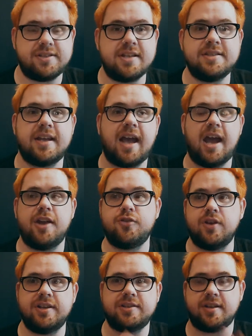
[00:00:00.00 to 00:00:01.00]
seeing
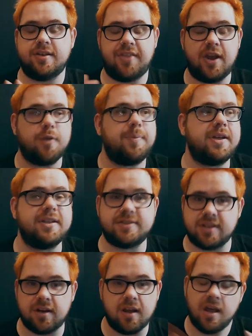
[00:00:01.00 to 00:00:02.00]
psychiatrists and therapists,
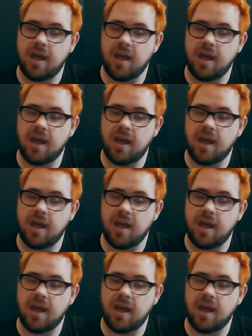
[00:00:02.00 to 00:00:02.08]
and